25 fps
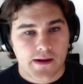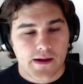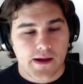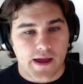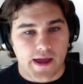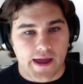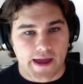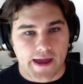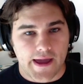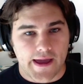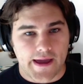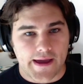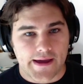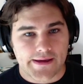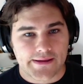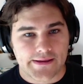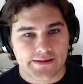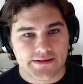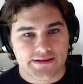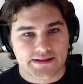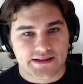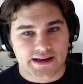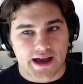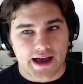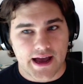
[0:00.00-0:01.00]

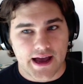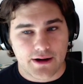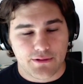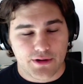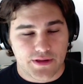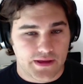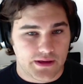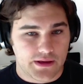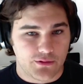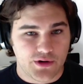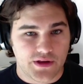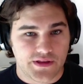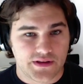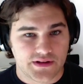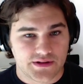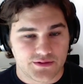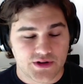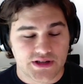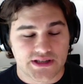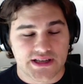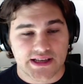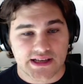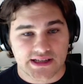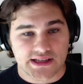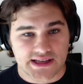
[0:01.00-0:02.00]
And we
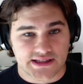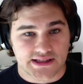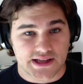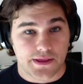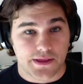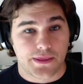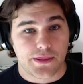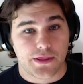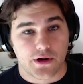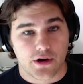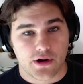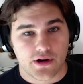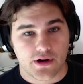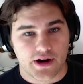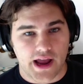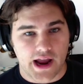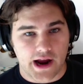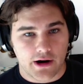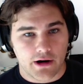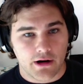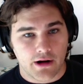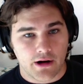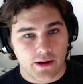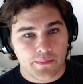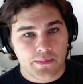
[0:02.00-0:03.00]
see this as the third
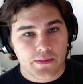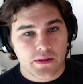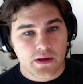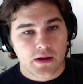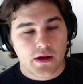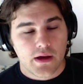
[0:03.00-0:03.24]
era.